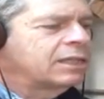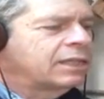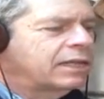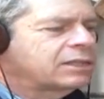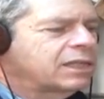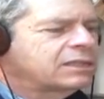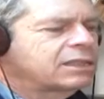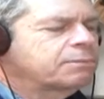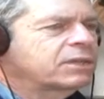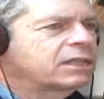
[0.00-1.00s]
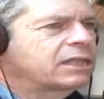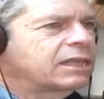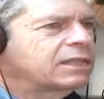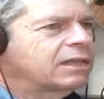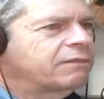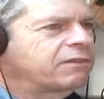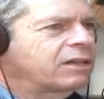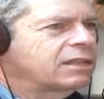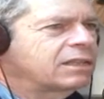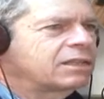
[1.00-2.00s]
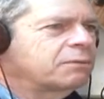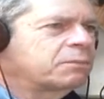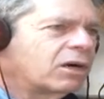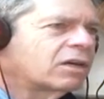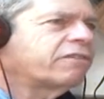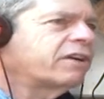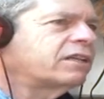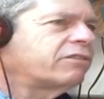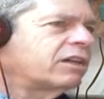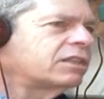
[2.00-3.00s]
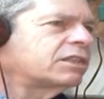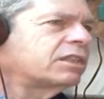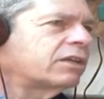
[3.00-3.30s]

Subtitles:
That's not something that it'd be hard to find a volunteer.